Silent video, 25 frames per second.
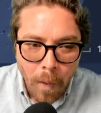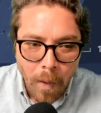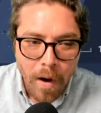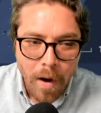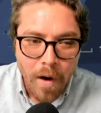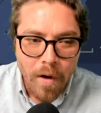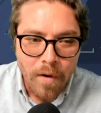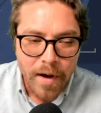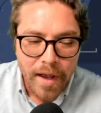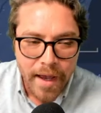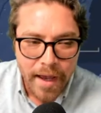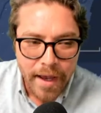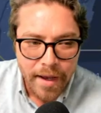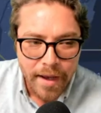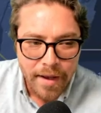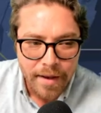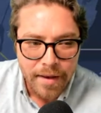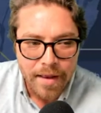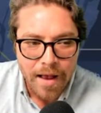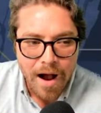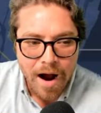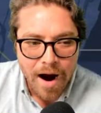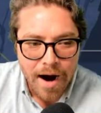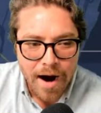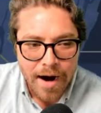Okay.
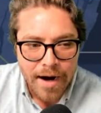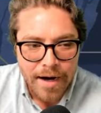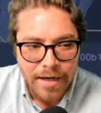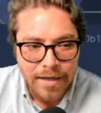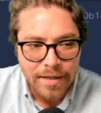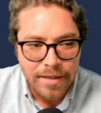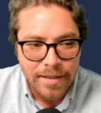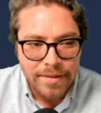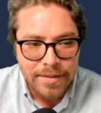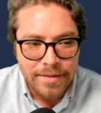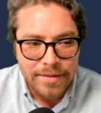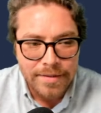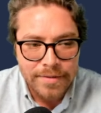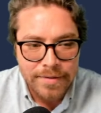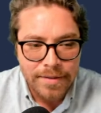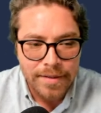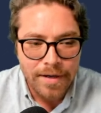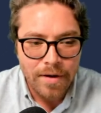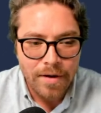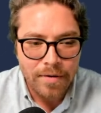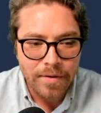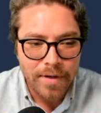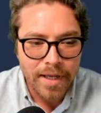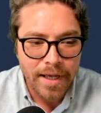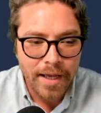All right.
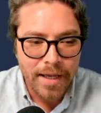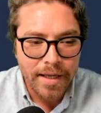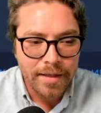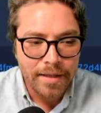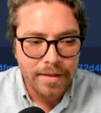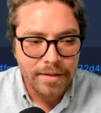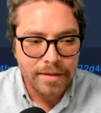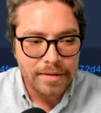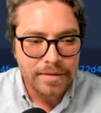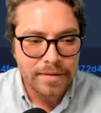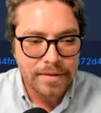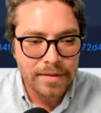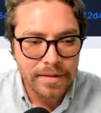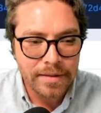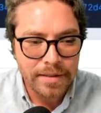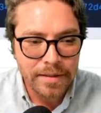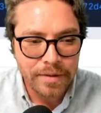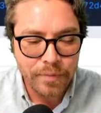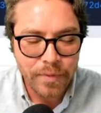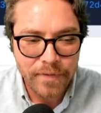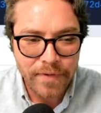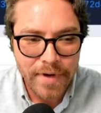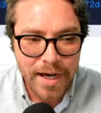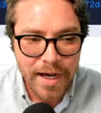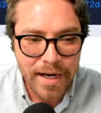Okay.
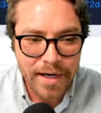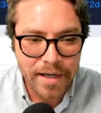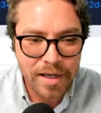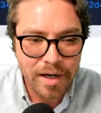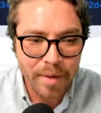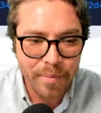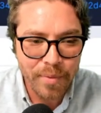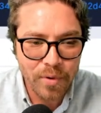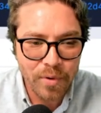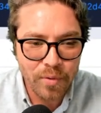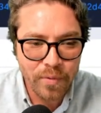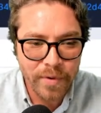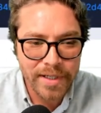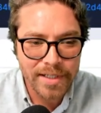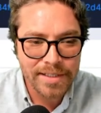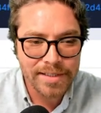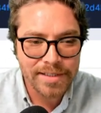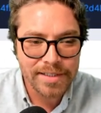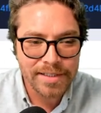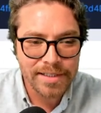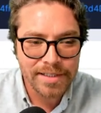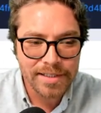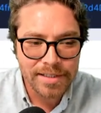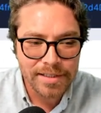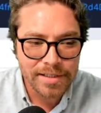We've got a couple
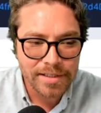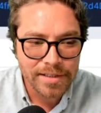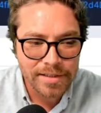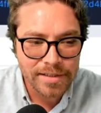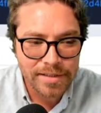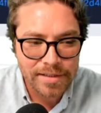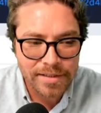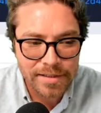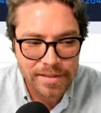witnesses.